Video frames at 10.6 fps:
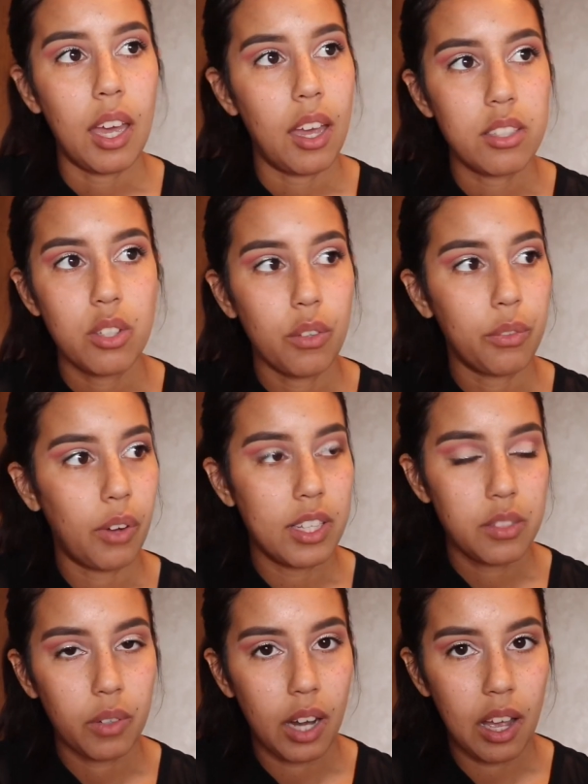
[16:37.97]
Ask your
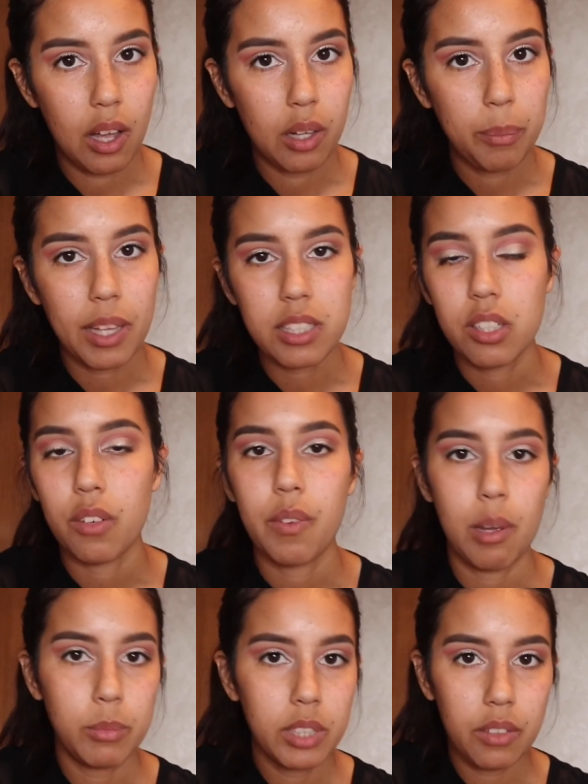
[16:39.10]
friends for help, ask your
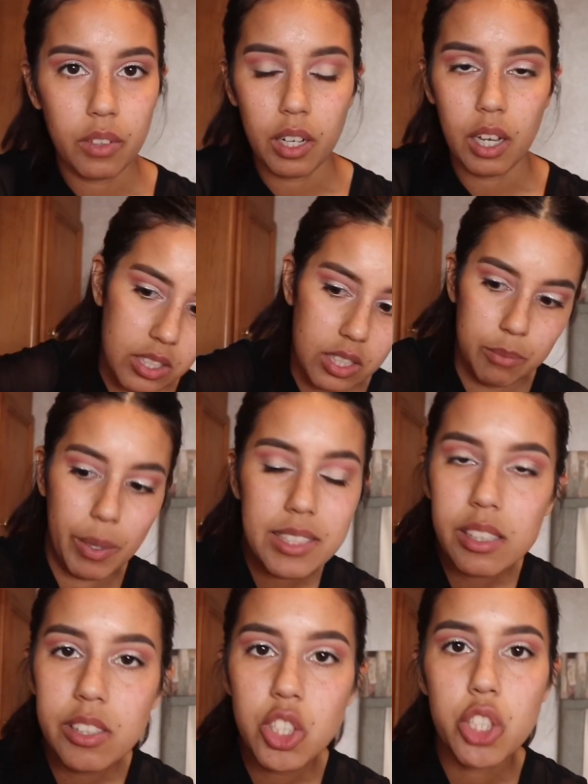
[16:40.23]
family for help.
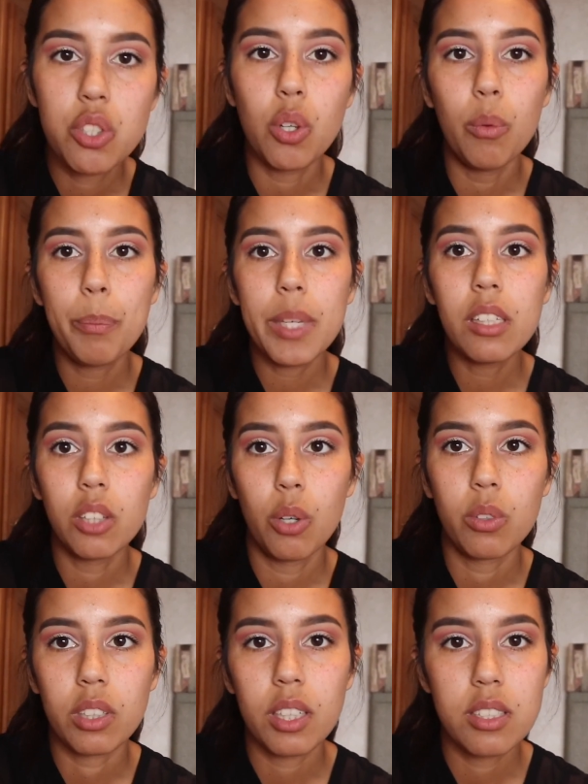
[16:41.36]
Basically, just don't be
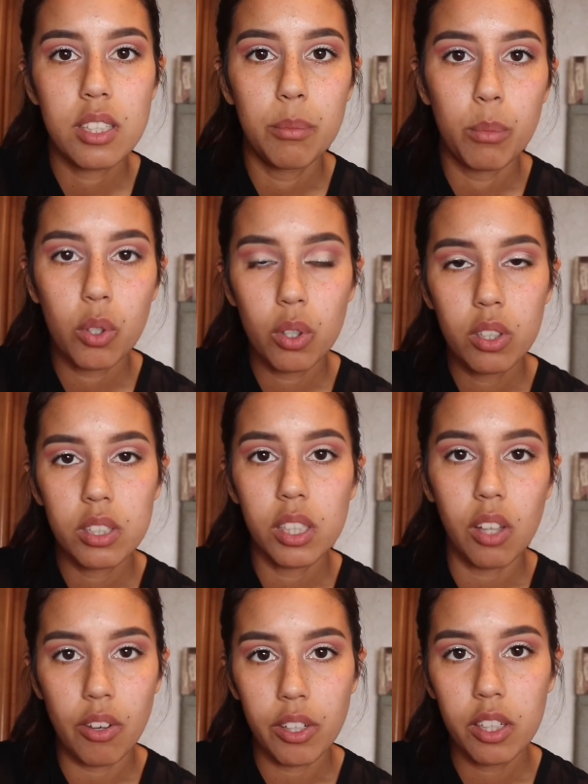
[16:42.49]
alone, because the
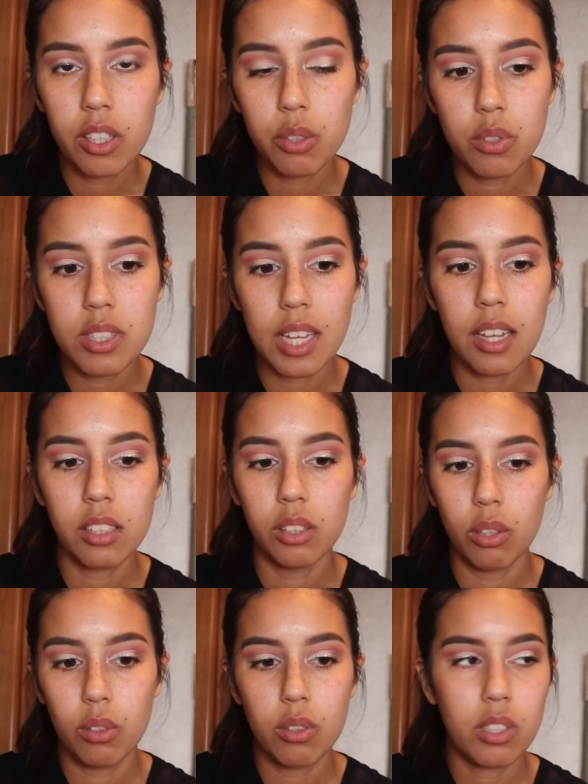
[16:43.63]
longer you stay
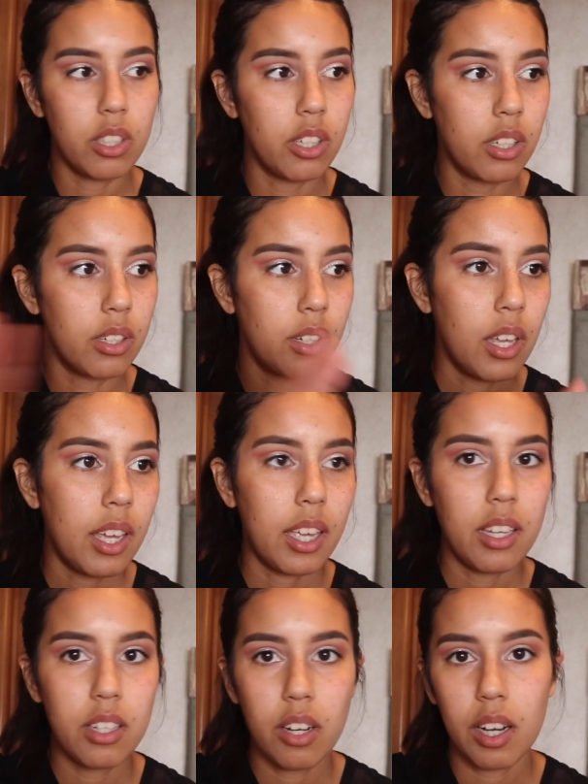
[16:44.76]
alone, or you're
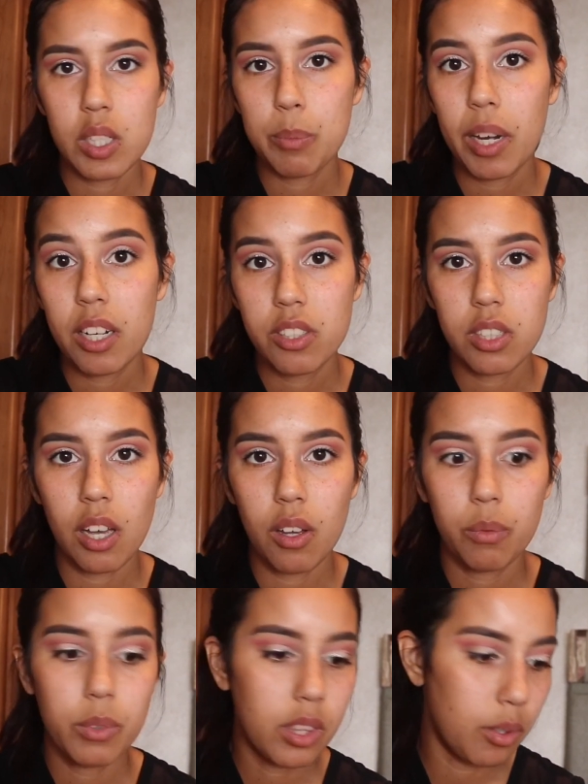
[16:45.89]
in your house by
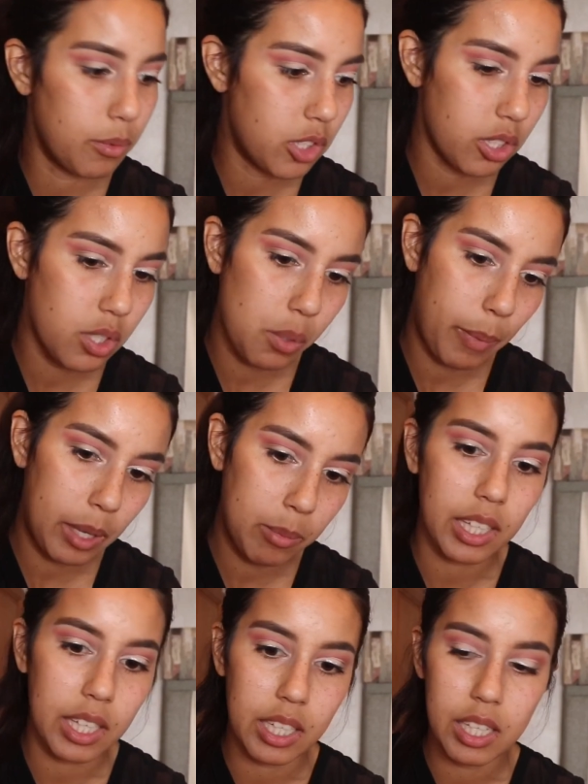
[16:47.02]
yourself with just your
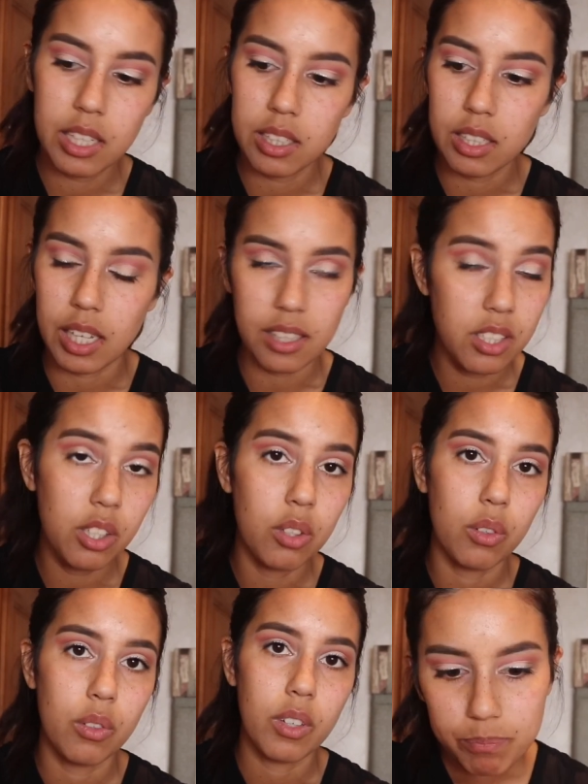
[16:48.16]
baby, it can get to you.